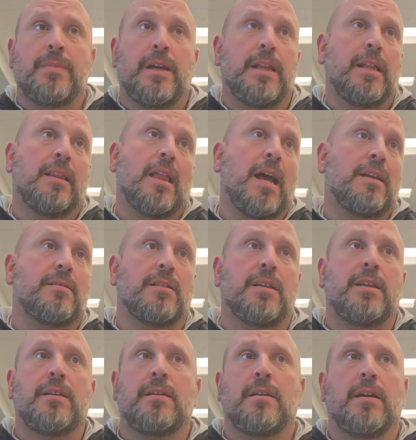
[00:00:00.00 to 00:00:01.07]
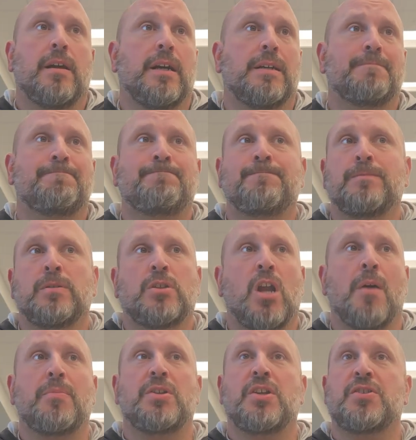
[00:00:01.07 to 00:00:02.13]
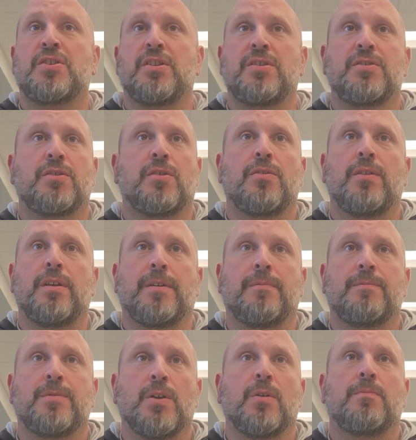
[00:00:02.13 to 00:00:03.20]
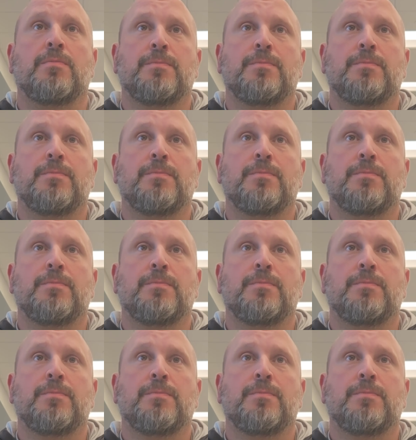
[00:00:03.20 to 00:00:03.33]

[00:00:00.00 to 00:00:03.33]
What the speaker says: And then lastly, competition is a good thing. So.